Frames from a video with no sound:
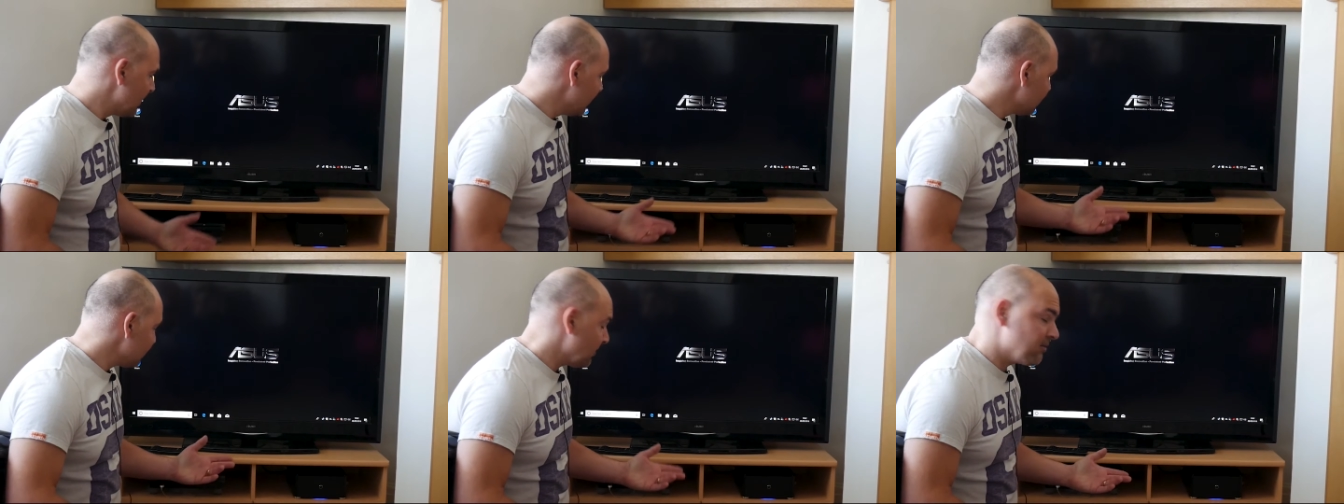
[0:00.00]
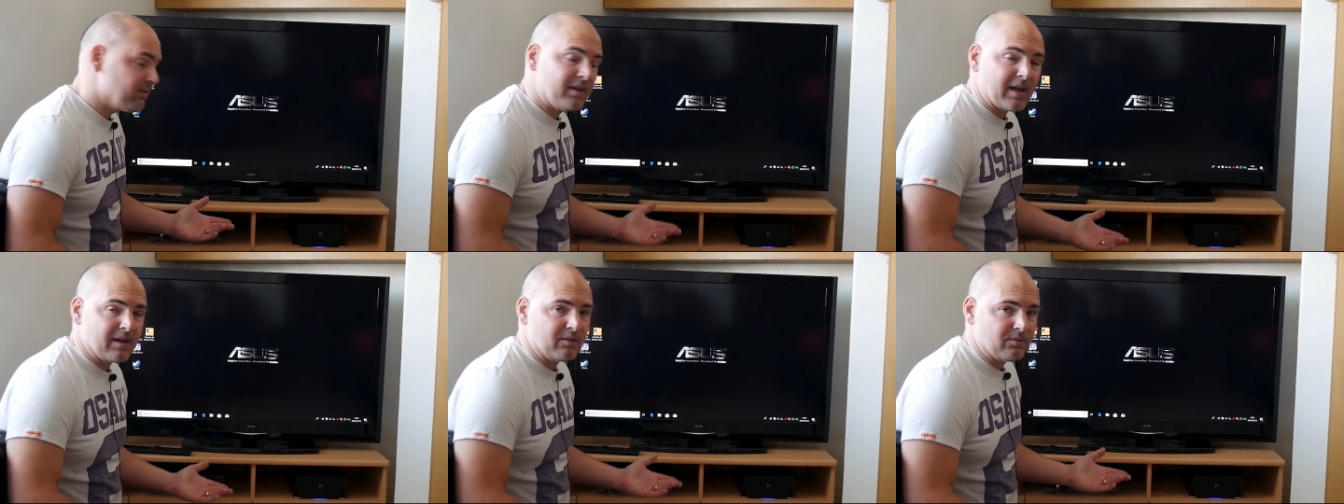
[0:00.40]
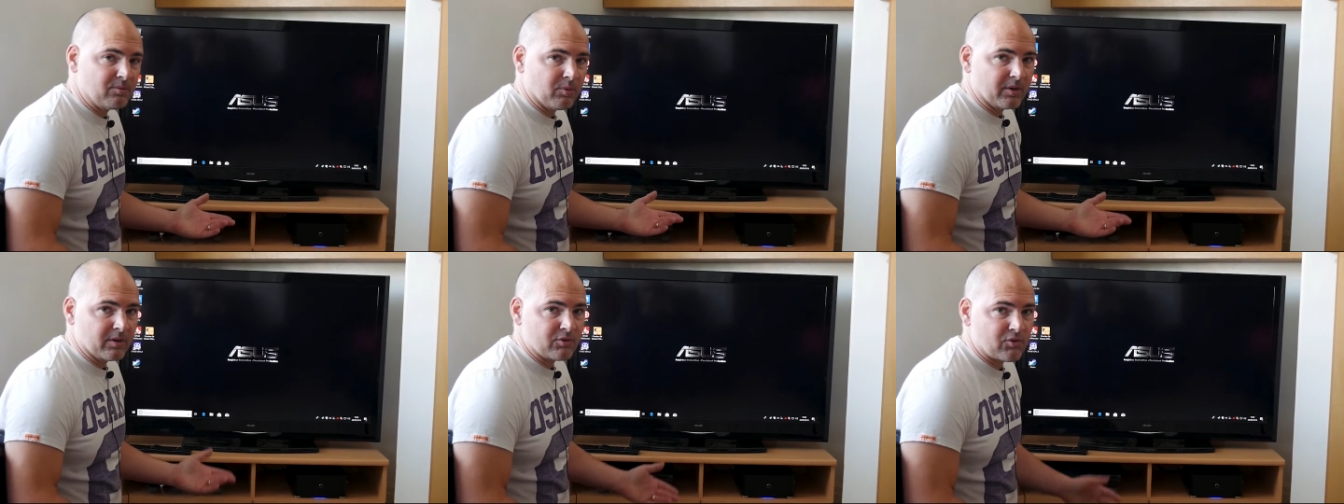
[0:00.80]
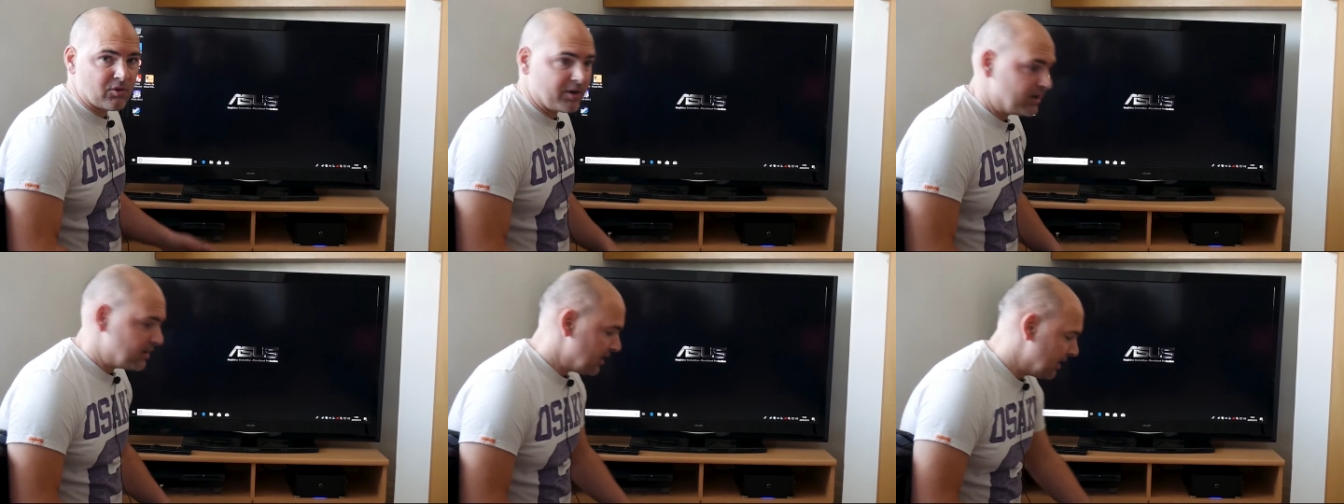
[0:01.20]
So now we're going to
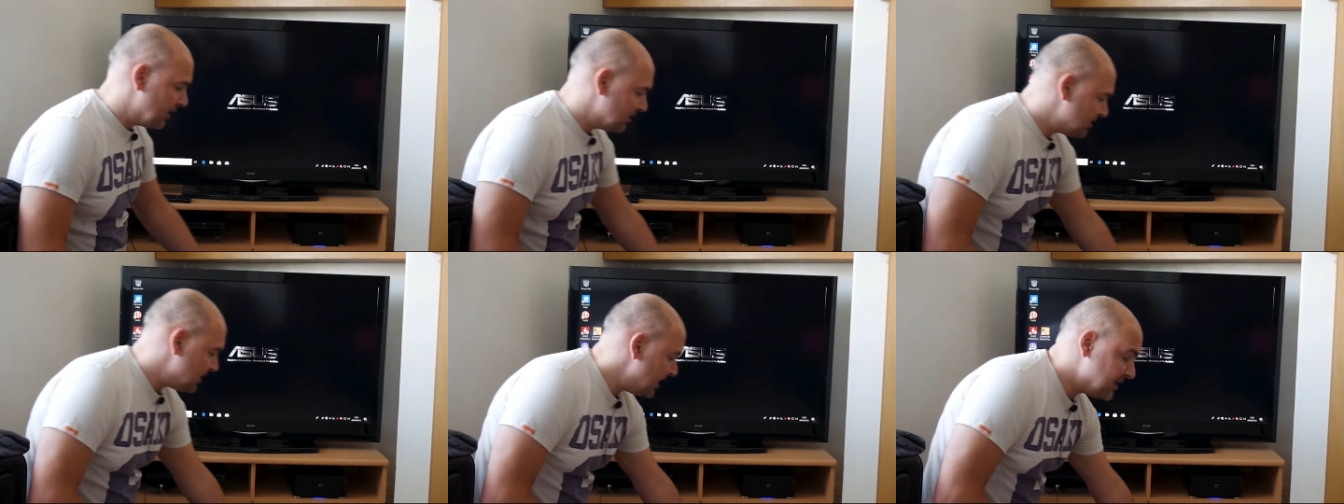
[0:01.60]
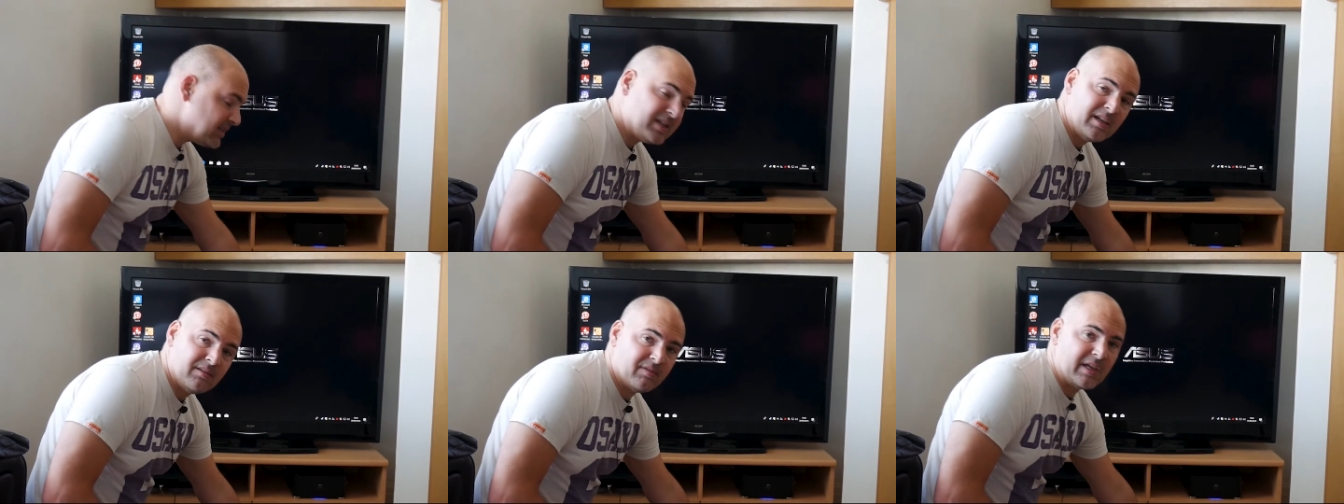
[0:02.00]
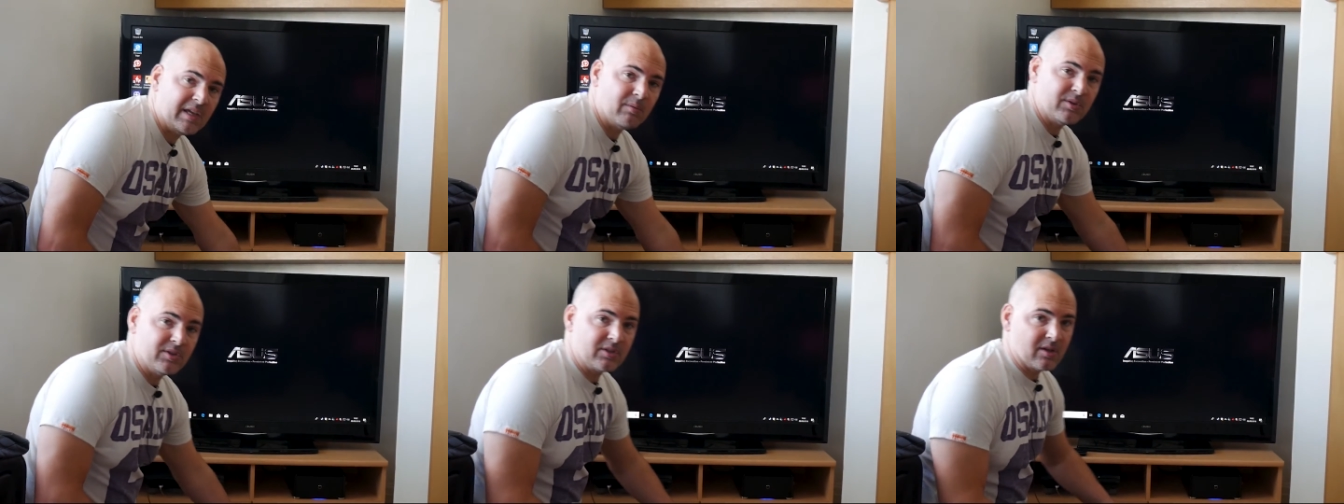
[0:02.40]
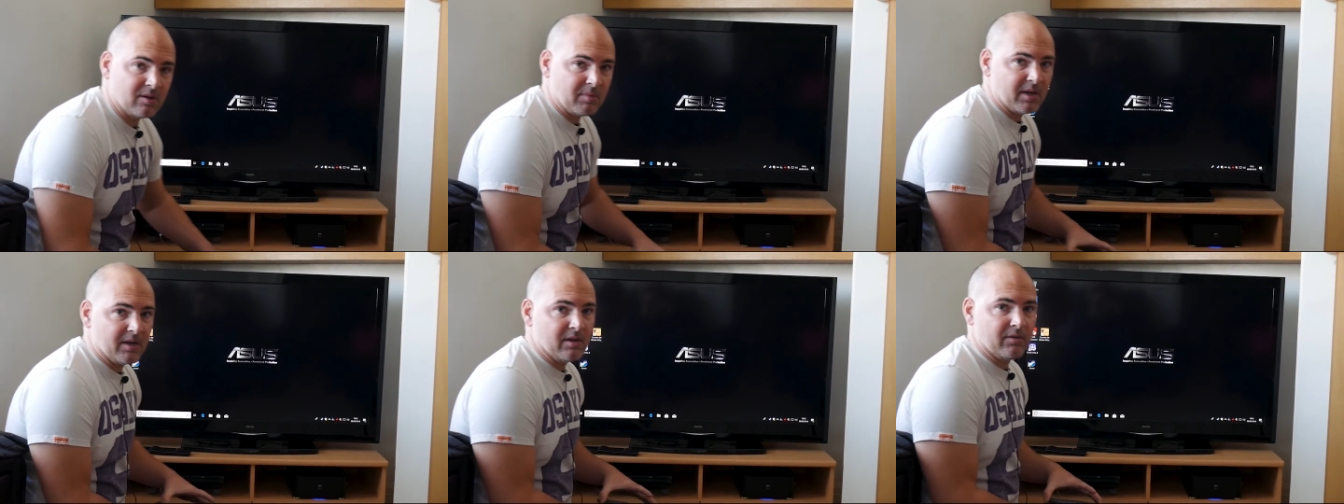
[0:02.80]
try uh, TeaTV, which is going
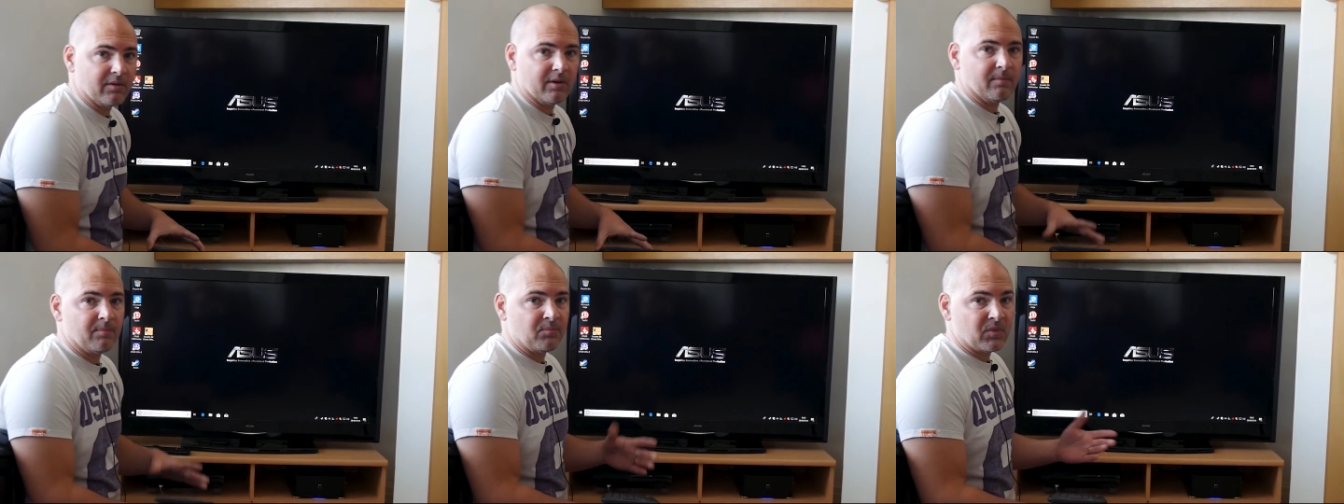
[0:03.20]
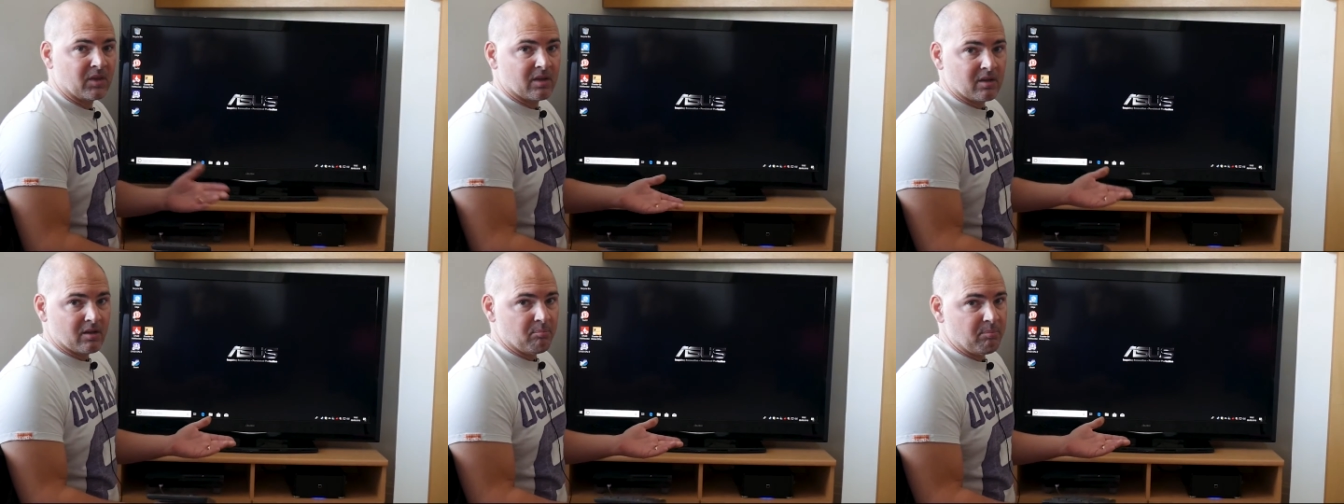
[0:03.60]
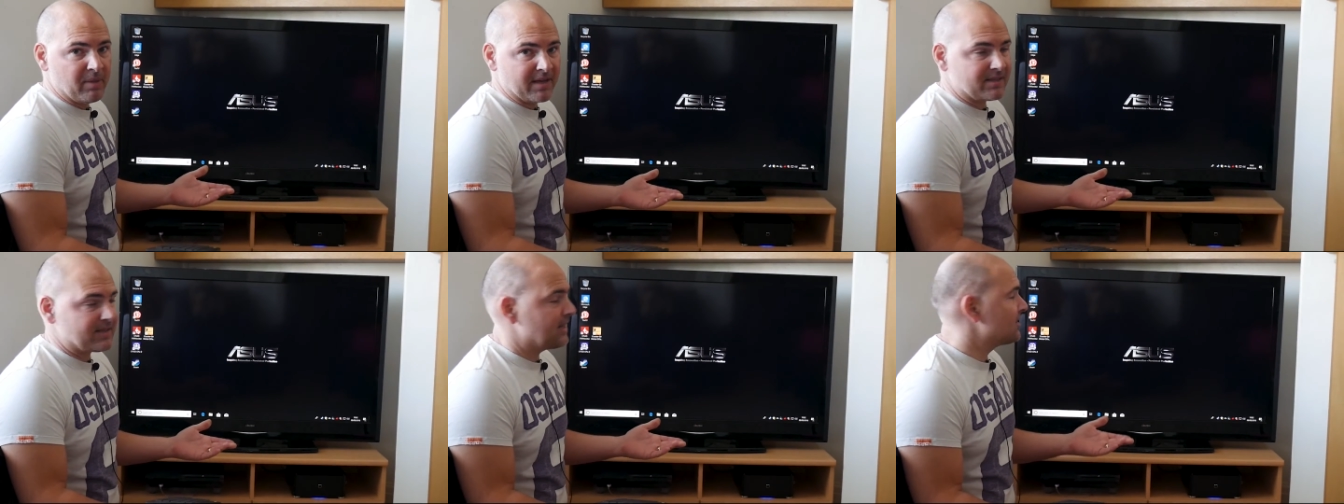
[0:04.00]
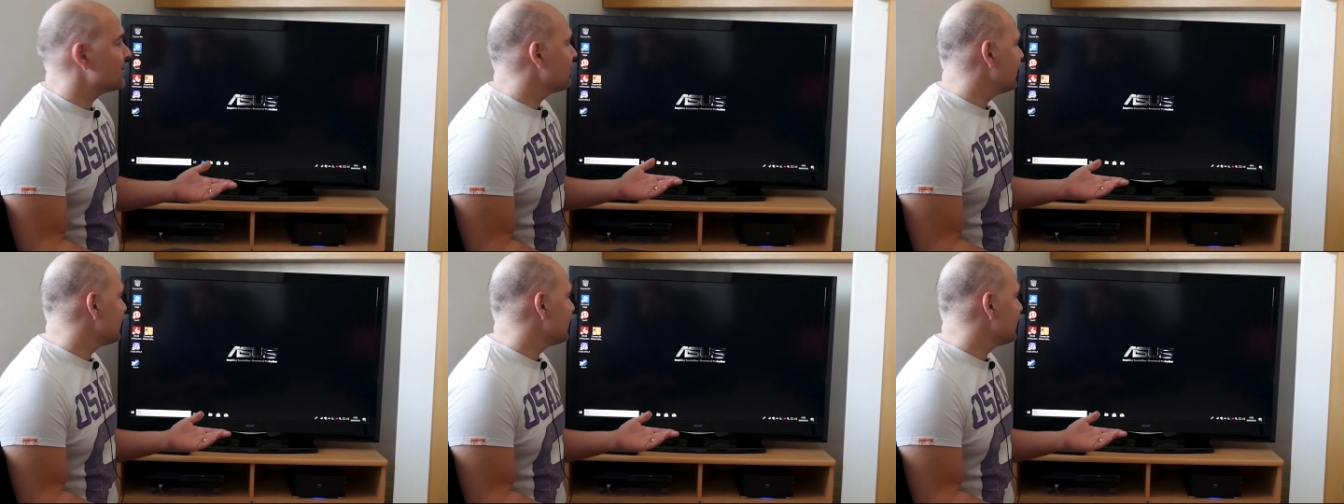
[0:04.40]
to be another big test of